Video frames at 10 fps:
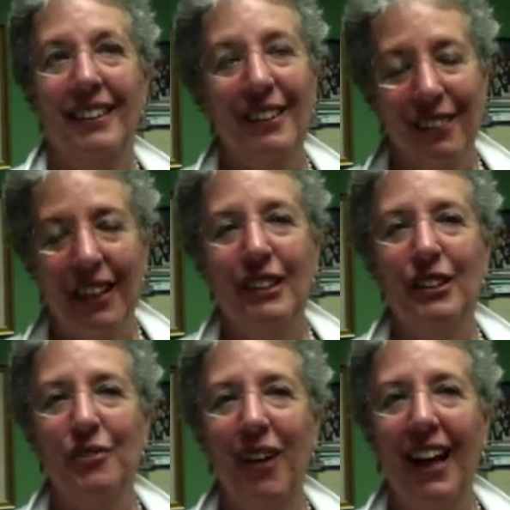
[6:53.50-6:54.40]
Yolanda
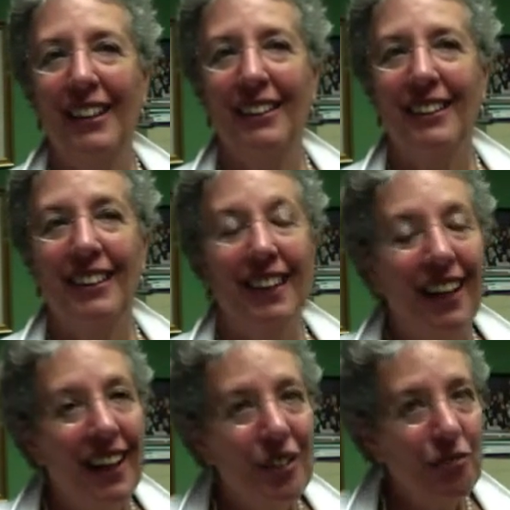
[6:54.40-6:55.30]
smiled.
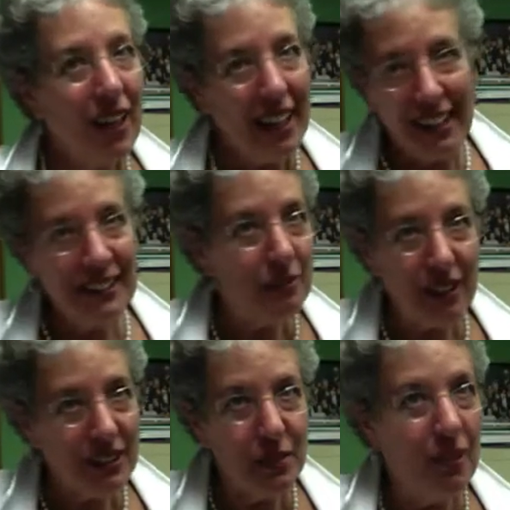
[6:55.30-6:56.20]
My head's
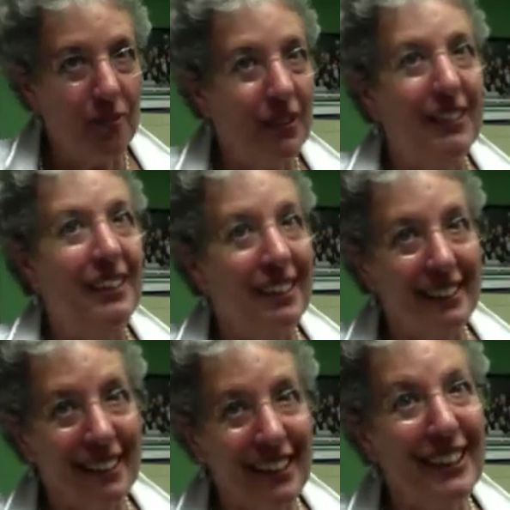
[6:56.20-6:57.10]
about to bump into the
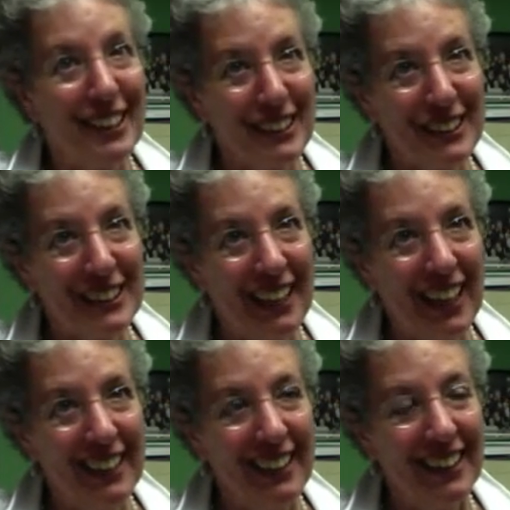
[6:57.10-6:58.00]
ceiling, she said.